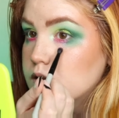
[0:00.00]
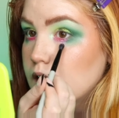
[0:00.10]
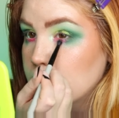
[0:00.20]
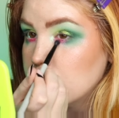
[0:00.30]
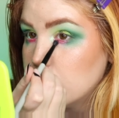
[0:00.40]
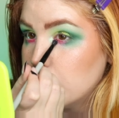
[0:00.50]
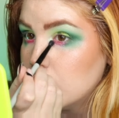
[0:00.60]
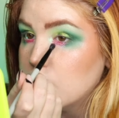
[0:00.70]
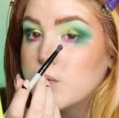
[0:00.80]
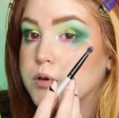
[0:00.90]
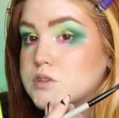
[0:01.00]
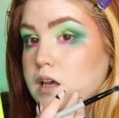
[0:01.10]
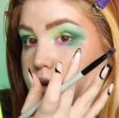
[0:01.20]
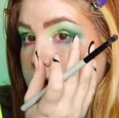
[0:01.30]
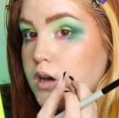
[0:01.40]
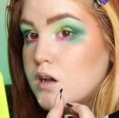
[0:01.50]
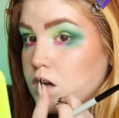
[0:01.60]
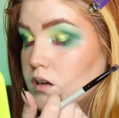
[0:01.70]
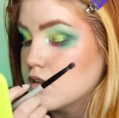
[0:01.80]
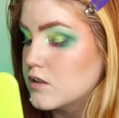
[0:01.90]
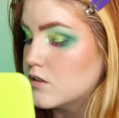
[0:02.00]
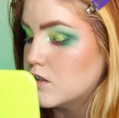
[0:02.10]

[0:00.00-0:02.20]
gonna go down a little bit, almost like glitter